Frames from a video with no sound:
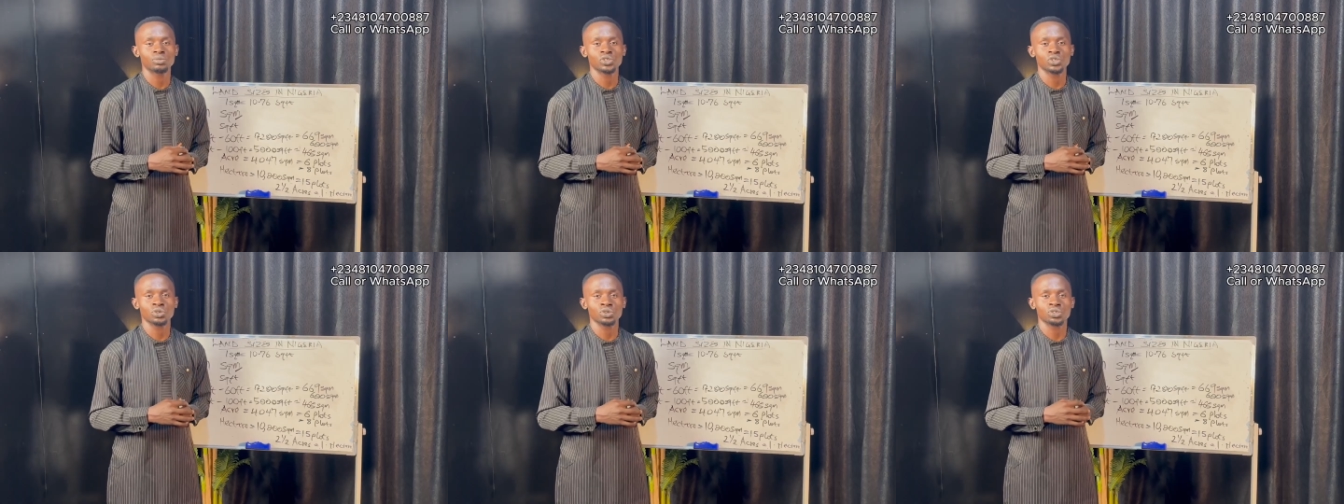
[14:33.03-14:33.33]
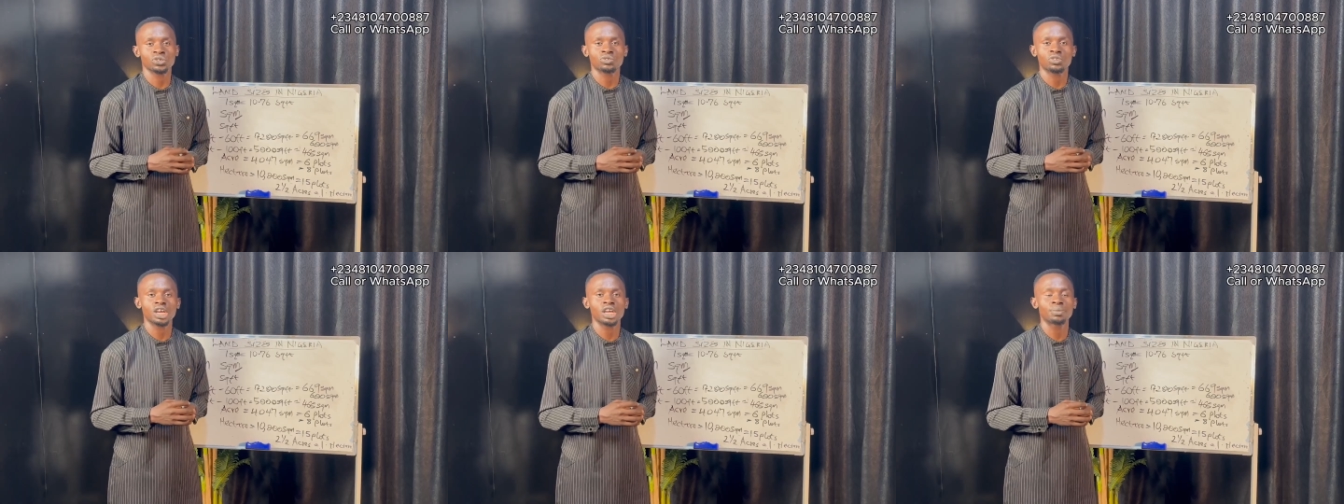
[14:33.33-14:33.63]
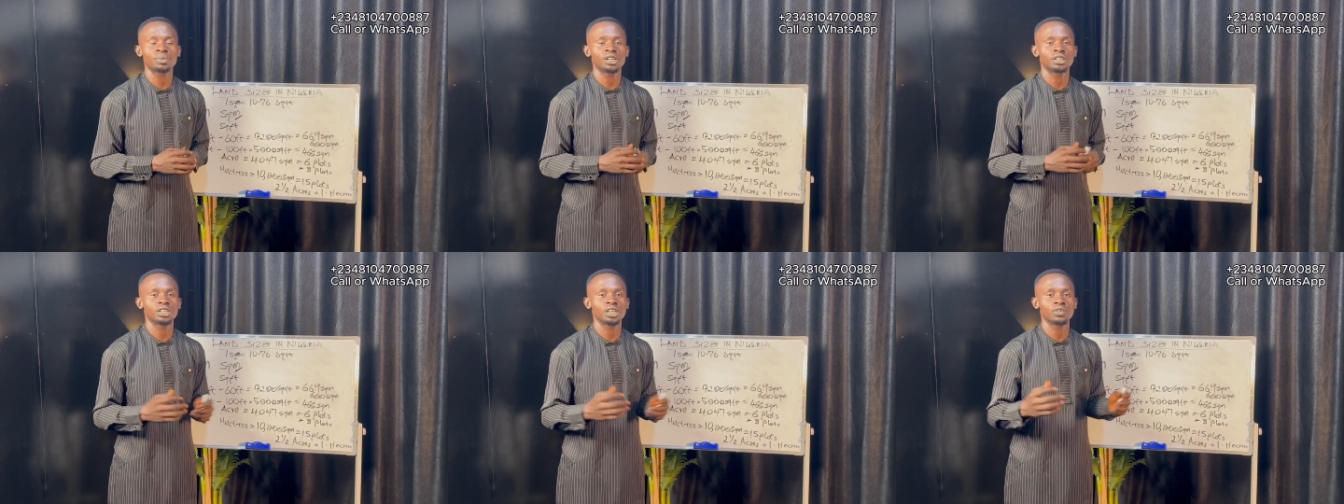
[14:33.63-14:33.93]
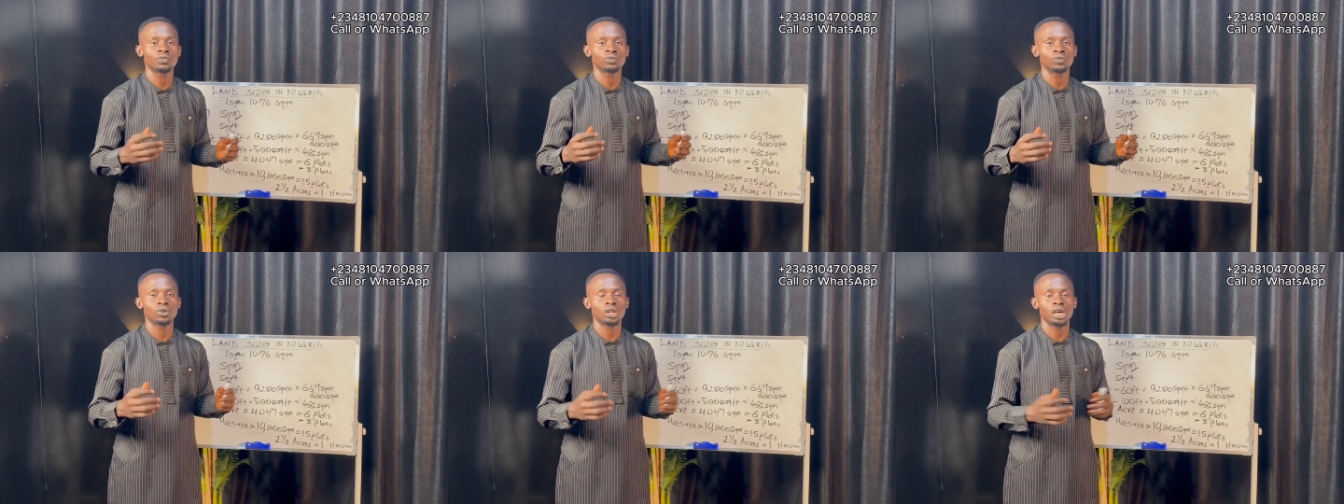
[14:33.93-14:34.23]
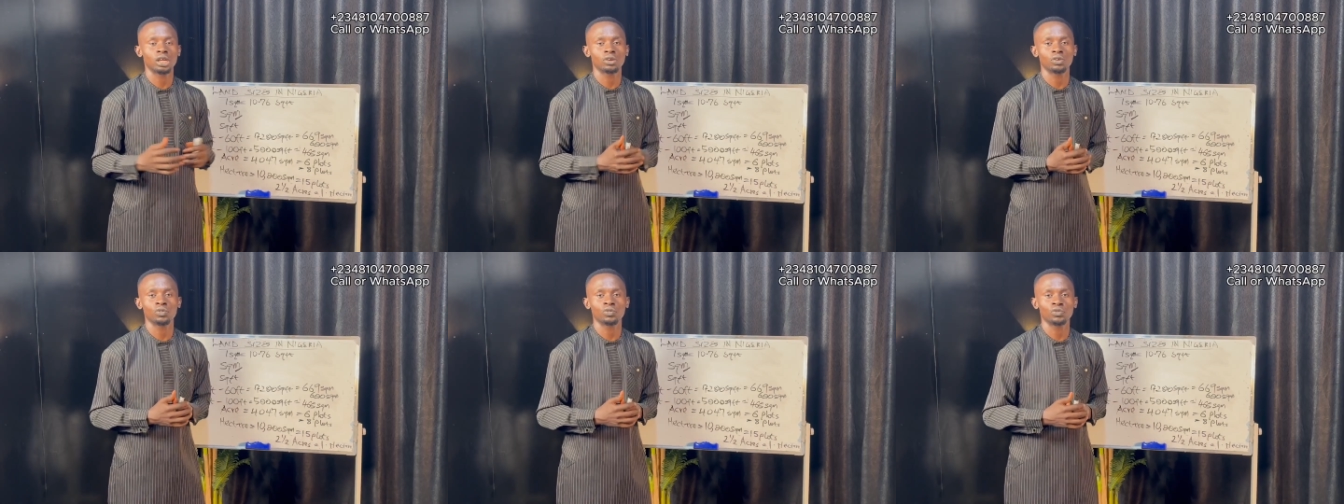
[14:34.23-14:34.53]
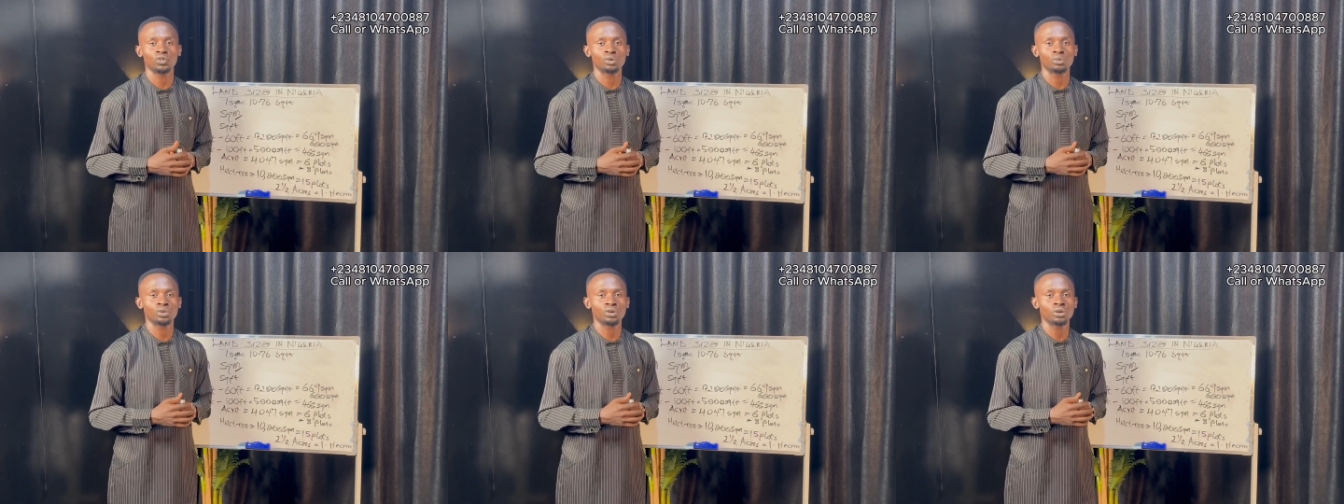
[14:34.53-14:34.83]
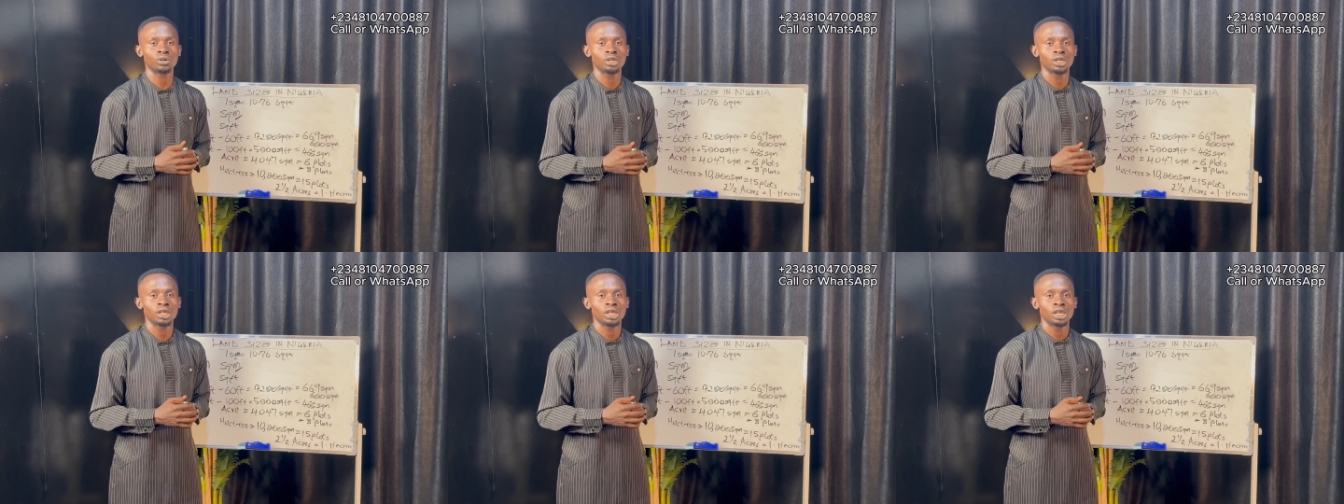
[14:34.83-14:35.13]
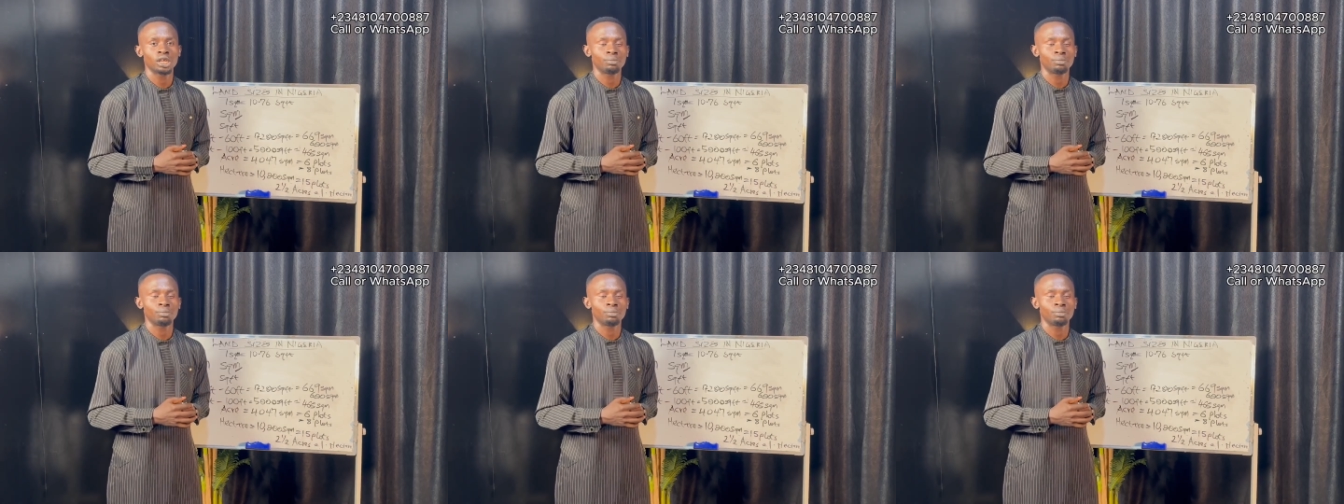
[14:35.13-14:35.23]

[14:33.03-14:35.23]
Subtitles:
subscribe, and then follow along for more.